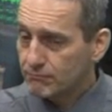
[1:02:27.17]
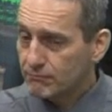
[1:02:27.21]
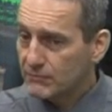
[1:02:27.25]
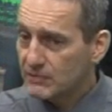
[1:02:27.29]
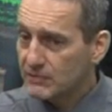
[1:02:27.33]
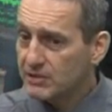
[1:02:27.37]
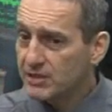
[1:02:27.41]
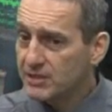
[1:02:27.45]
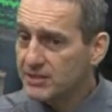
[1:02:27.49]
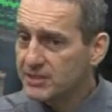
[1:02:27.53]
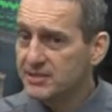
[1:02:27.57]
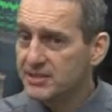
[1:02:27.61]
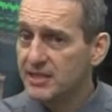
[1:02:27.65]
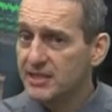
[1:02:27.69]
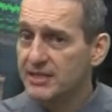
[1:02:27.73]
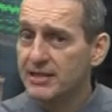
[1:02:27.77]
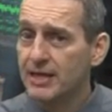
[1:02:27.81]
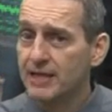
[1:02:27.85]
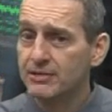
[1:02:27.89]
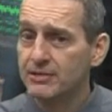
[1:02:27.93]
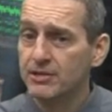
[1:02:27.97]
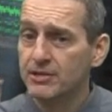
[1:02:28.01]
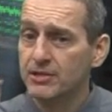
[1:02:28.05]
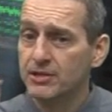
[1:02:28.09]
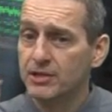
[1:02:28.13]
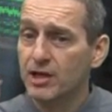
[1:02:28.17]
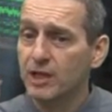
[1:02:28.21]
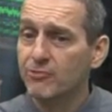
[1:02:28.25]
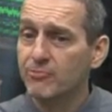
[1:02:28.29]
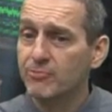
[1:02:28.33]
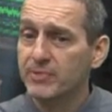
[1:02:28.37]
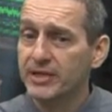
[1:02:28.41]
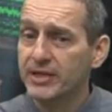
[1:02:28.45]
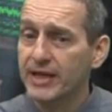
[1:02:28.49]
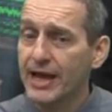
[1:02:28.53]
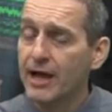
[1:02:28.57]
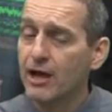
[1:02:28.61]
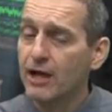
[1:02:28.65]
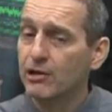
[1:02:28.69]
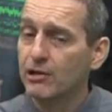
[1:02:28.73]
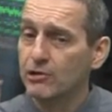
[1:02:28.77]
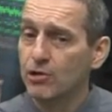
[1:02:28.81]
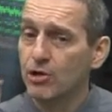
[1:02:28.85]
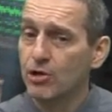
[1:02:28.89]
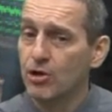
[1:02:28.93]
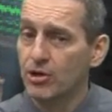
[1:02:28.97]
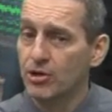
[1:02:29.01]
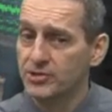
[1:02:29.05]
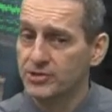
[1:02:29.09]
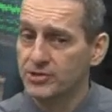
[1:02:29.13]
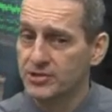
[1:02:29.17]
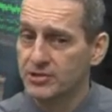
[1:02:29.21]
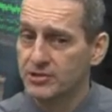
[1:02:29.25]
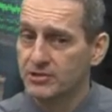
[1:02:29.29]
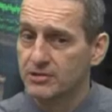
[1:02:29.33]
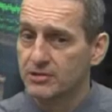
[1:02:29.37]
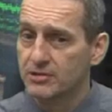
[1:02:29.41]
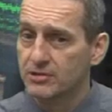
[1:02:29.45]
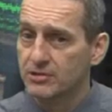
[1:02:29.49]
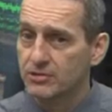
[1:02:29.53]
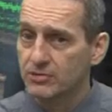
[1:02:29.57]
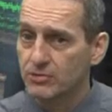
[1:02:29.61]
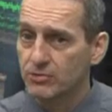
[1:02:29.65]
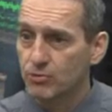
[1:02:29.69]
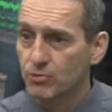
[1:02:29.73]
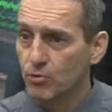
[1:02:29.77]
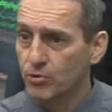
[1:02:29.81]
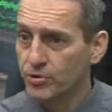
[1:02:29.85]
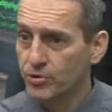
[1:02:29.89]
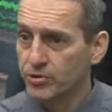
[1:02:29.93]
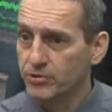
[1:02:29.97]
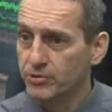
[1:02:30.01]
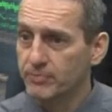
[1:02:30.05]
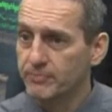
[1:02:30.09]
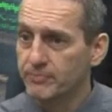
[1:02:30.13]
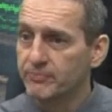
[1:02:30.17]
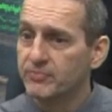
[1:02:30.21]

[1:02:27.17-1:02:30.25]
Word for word: the government outlaws oil.